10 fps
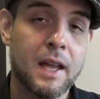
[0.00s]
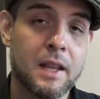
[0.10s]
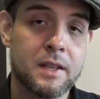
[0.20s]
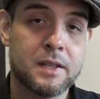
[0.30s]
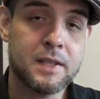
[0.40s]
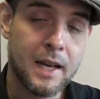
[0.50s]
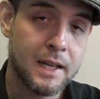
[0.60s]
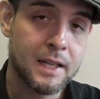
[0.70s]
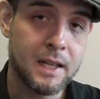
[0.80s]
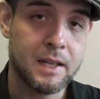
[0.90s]
The
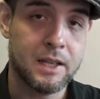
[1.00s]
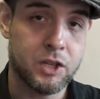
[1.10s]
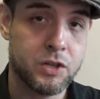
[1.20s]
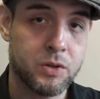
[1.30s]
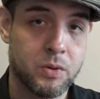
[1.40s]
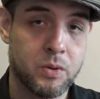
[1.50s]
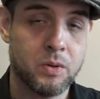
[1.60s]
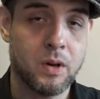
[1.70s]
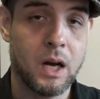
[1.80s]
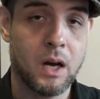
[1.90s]
second issue
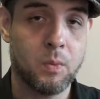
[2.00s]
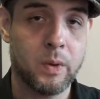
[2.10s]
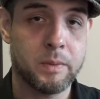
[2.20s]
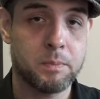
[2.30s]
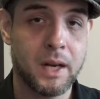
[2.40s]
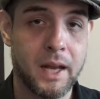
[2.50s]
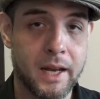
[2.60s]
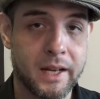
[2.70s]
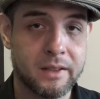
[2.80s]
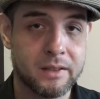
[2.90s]
with
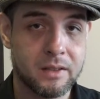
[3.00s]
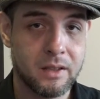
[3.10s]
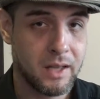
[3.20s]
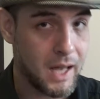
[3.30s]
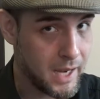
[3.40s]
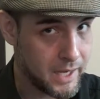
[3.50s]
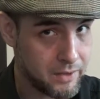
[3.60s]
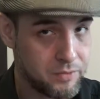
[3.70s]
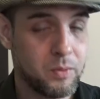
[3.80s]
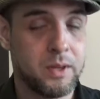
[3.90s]
playing
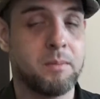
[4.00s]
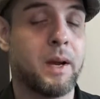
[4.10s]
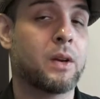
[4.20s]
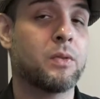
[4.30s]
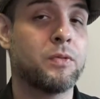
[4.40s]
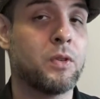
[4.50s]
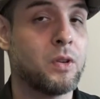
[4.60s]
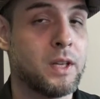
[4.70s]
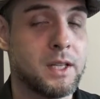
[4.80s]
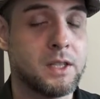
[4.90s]
live with a
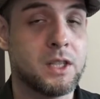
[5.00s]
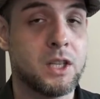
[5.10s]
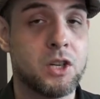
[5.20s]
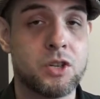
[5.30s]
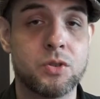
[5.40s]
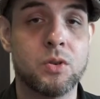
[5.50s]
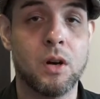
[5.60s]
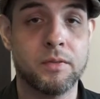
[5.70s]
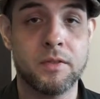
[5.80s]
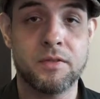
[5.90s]
microphone is the issue
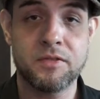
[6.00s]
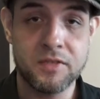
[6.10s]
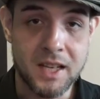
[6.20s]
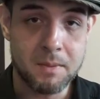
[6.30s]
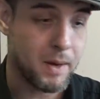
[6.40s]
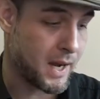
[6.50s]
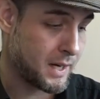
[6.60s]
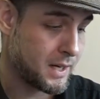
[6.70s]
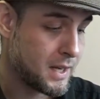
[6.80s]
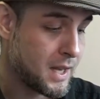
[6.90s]
of
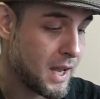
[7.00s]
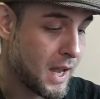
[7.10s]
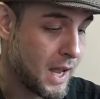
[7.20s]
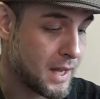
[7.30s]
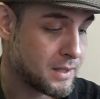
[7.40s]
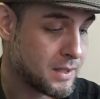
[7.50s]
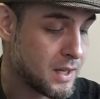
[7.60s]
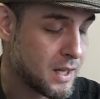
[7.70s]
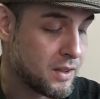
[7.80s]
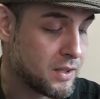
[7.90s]
feedback. And
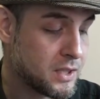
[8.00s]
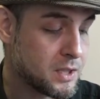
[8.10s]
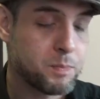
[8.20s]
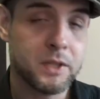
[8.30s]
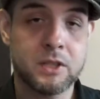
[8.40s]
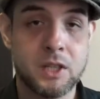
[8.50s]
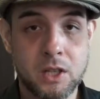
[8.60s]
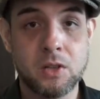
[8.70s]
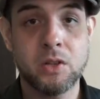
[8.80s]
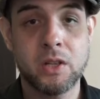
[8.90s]
this is
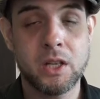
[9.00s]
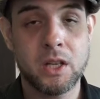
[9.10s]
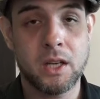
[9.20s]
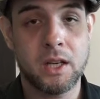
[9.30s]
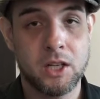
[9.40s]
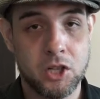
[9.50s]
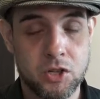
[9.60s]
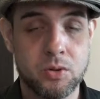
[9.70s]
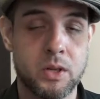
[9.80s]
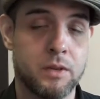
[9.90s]
particularly an
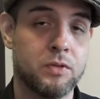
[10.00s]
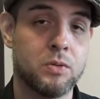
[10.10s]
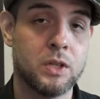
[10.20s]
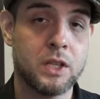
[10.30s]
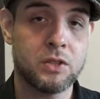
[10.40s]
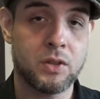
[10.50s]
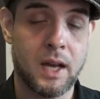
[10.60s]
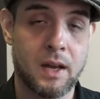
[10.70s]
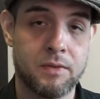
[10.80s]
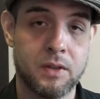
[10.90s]
issue if you need to
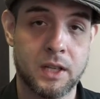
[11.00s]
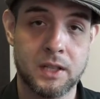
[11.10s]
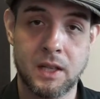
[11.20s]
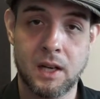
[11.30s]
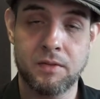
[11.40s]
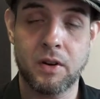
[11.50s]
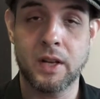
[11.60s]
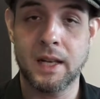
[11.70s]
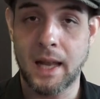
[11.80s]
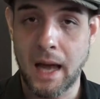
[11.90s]
have the guitar
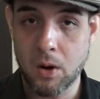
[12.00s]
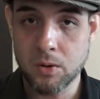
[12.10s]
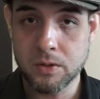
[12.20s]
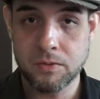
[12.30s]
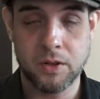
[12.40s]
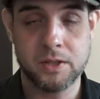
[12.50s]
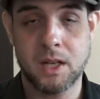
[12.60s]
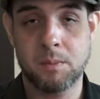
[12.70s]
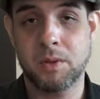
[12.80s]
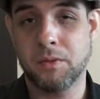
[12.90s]
very loud. For
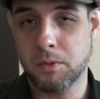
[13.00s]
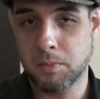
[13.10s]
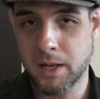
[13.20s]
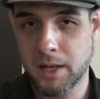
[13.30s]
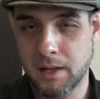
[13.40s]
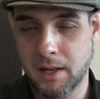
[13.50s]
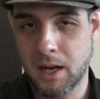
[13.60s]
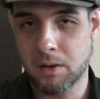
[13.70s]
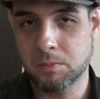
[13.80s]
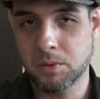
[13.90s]
example, if you play in a
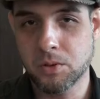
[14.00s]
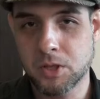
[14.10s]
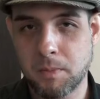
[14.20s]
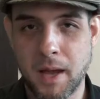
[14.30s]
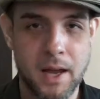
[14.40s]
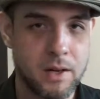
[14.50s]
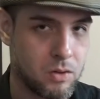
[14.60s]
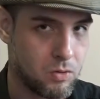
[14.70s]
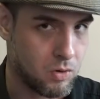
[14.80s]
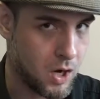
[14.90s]
loud blues band
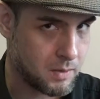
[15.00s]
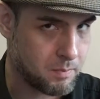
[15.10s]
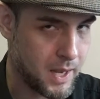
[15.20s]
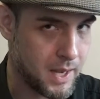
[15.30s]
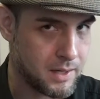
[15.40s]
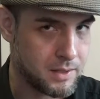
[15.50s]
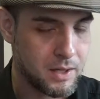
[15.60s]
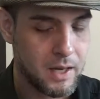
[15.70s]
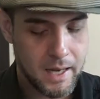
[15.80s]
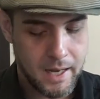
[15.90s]
or rock band,
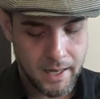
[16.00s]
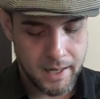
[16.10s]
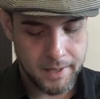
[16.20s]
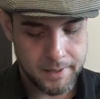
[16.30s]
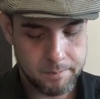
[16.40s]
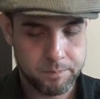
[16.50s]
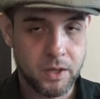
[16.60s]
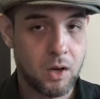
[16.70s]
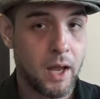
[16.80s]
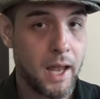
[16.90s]
and
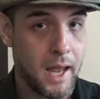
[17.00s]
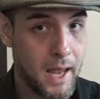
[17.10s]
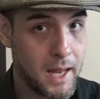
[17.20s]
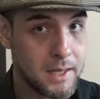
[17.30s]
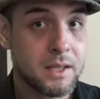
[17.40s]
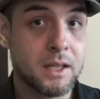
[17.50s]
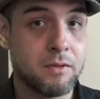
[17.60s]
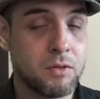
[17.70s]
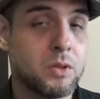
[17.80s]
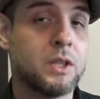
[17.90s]

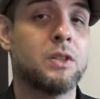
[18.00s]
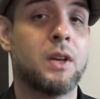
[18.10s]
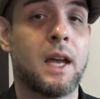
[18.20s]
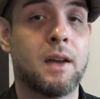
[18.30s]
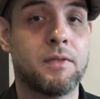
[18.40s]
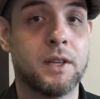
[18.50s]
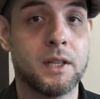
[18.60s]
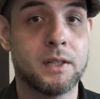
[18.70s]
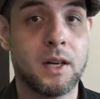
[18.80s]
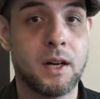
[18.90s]
if you need to have the
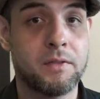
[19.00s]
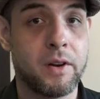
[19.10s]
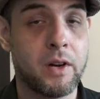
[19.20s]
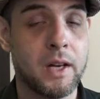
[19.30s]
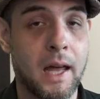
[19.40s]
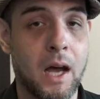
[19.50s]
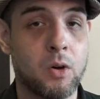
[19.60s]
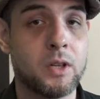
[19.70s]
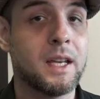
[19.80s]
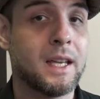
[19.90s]
guitar very
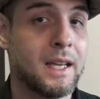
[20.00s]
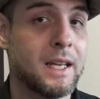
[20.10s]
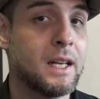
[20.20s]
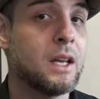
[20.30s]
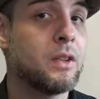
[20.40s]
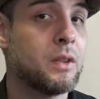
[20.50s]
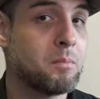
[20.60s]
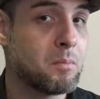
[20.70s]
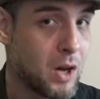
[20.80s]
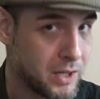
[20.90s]
loud in the
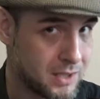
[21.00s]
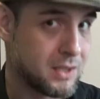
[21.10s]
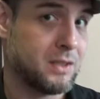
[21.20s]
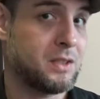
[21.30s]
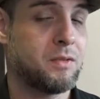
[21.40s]
monitors.